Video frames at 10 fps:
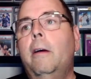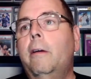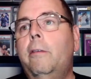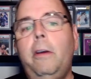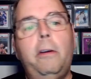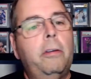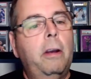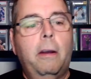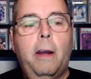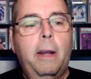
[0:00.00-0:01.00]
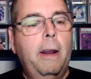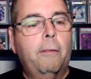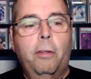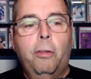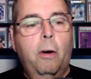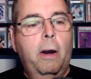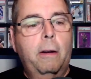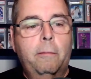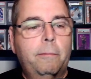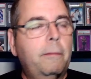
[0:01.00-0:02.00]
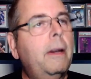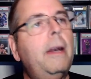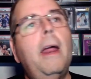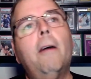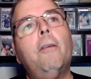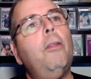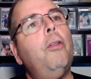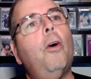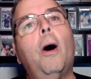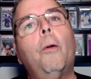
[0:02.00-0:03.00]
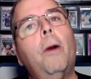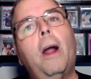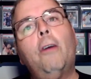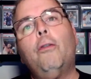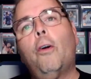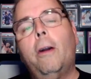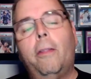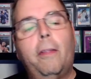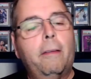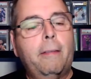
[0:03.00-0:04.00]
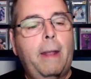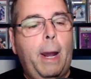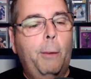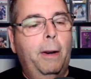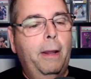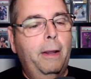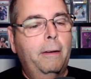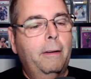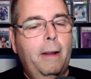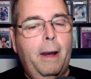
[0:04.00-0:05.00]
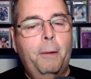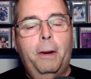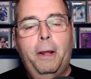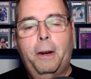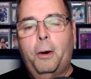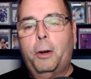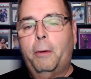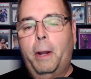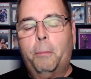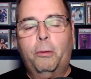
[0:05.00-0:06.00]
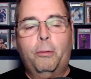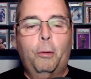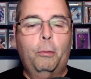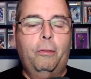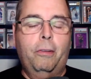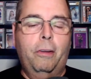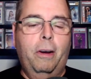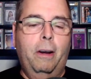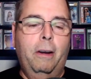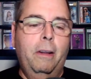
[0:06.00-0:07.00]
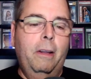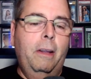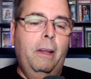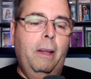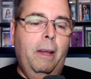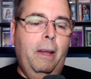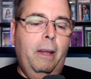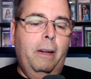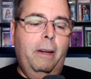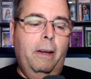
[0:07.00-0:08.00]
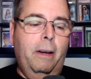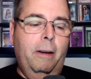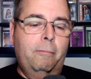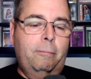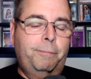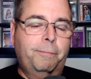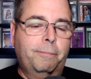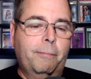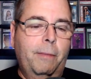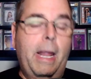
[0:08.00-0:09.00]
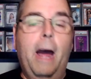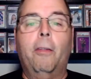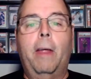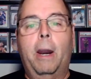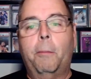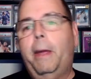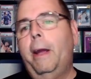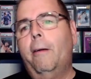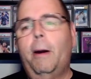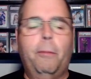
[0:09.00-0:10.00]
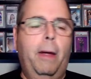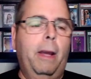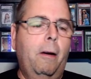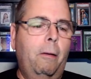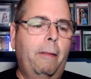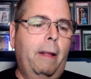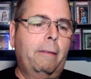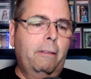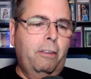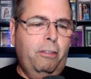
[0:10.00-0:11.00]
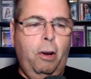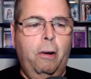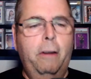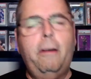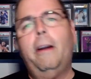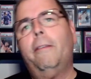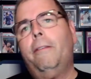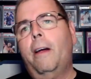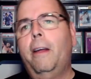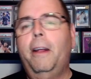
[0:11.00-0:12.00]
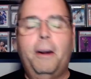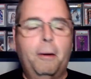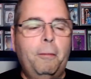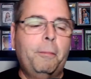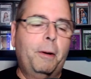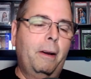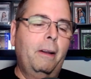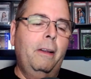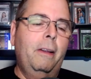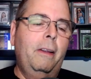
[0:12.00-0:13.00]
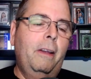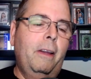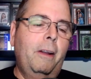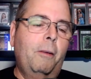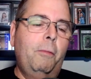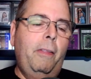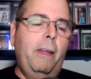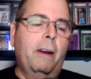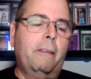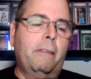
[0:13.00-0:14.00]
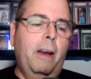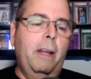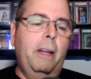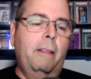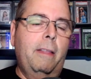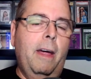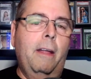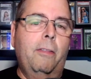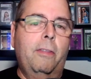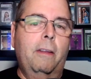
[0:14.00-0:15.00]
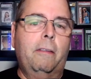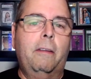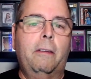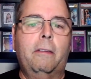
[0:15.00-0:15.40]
sheesh, I never thought when I started this that I would hit 100 episodes. Now that I'm here, I'm like, oh, that's, it's just 100, you know. But you know, really excited that this